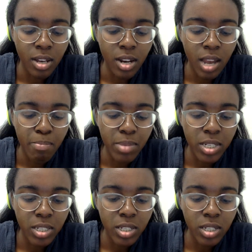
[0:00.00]
Let me
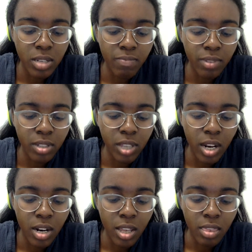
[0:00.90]
see if there's
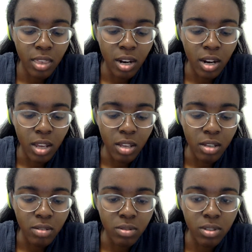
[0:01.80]
anything
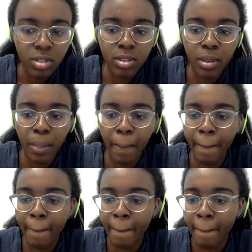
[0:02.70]
else.
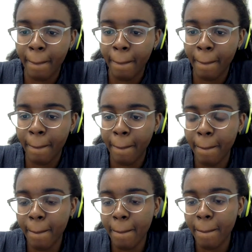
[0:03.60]

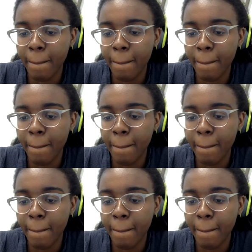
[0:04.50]
Let